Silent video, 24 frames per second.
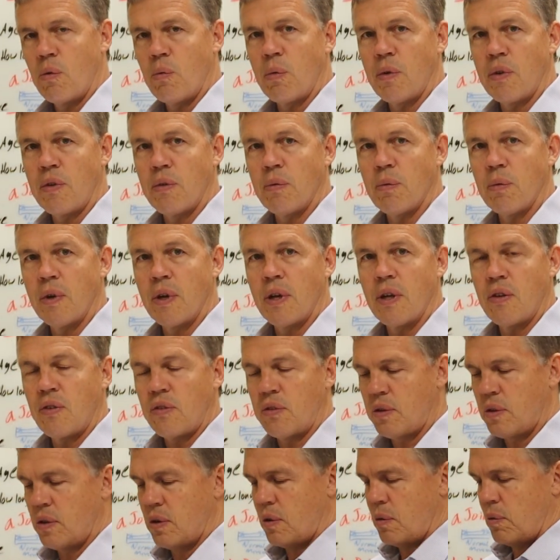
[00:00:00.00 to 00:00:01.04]
with the
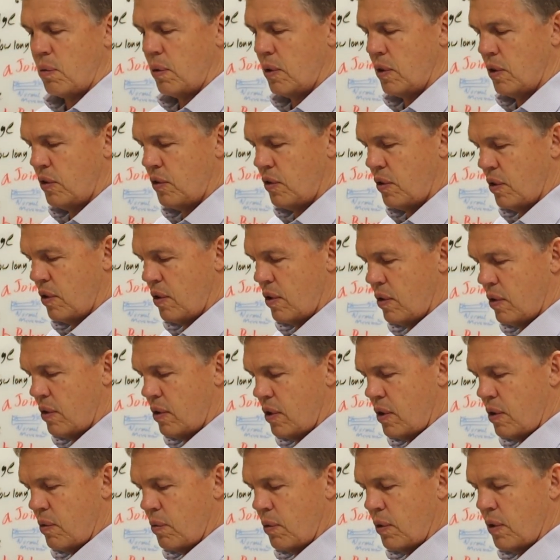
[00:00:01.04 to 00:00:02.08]
wrist. We're going to turn
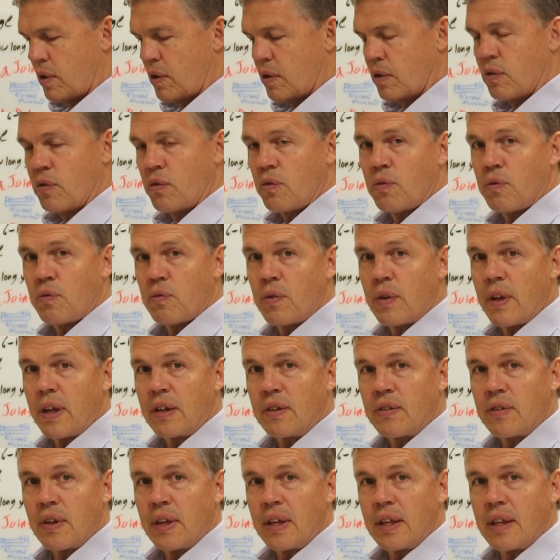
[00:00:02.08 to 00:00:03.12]
and we're going to
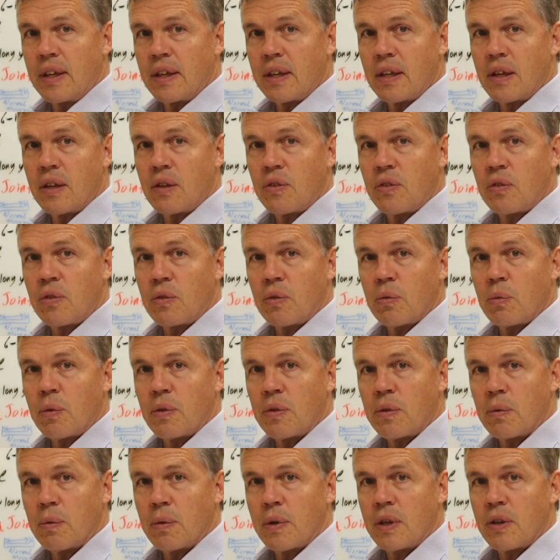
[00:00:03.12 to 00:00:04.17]
flex like this
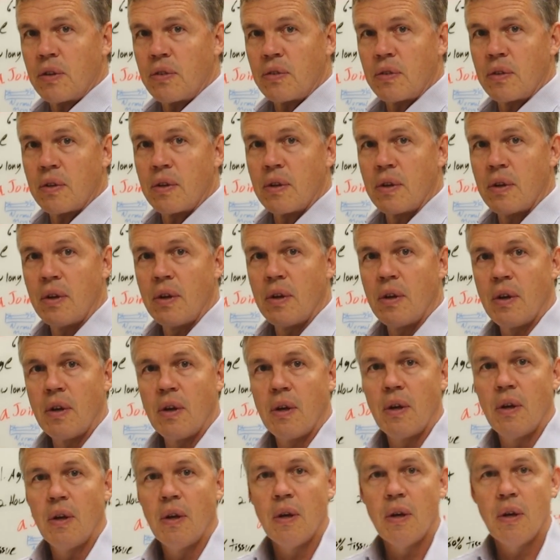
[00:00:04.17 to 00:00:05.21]
with the wrist.
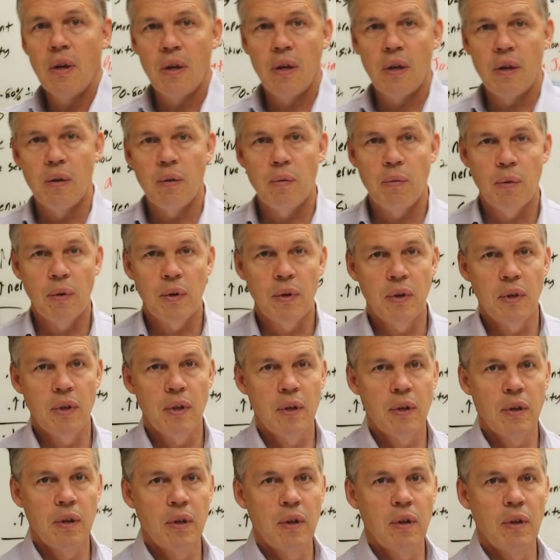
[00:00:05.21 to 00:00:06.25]
And then we're going
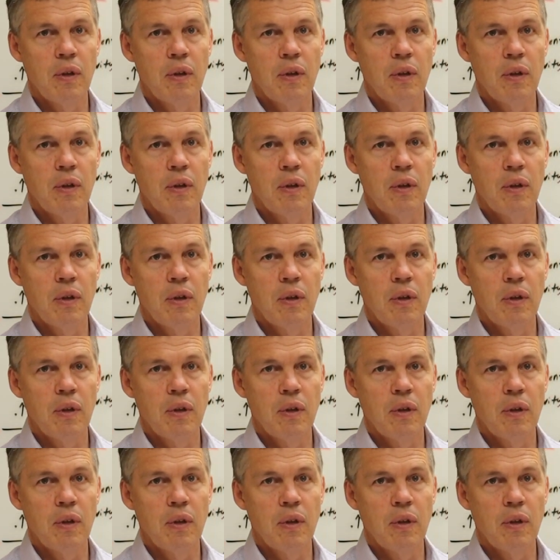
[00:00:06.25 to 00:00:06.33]
to